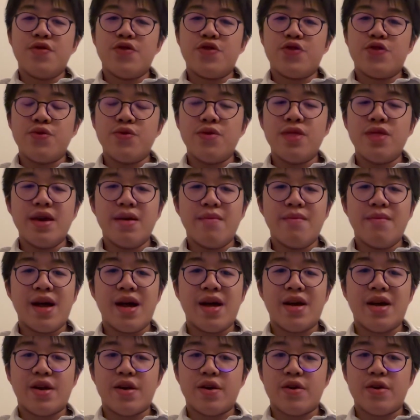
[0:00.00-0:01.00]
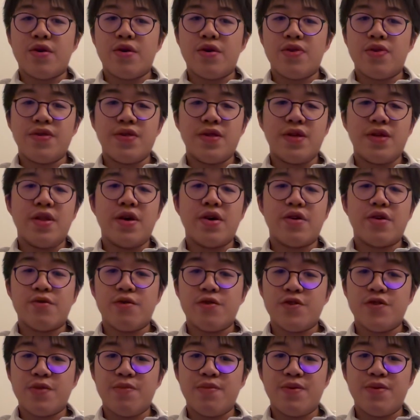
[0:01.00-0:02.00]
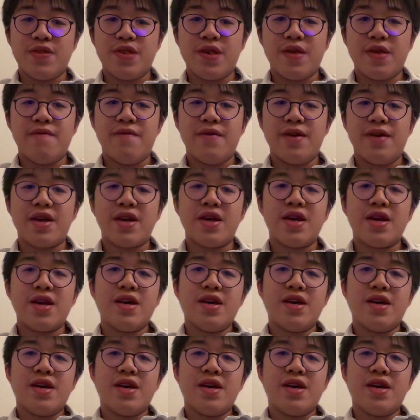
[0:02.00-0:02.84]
to the American continent across the Pacific.